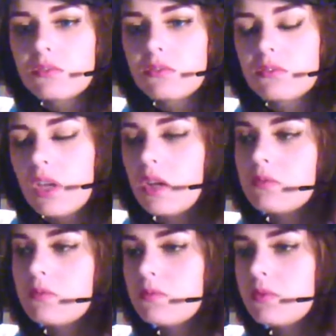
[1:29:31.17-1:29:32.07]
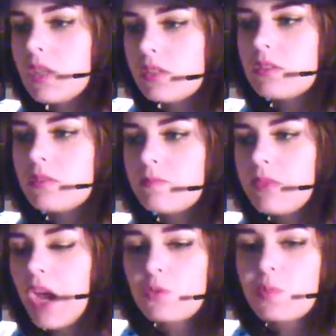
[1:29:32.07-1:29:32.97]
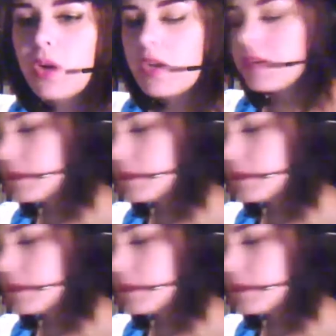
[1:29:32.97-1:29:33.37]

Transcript: Yeah. Yes. House pride.